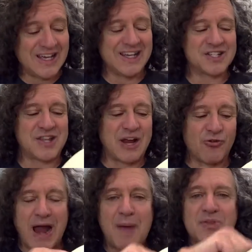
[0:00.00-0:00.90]
is they
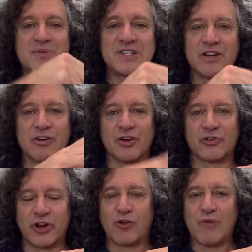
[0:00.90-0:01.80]
wrap the
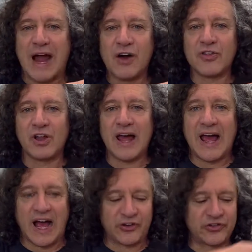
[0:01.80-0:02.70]
materials around the
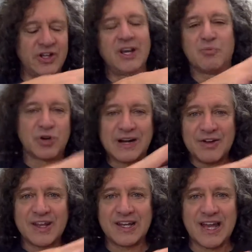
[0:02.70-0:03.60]
last, put
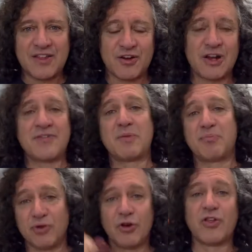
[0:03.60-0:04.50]
everything together, and then
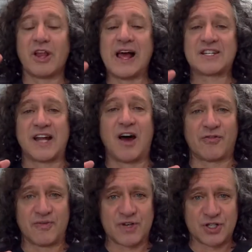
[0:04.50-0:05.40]
pull the last
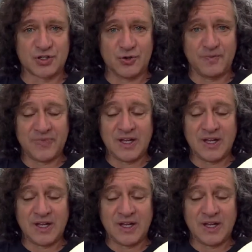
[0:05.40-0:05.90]
out from the shoe.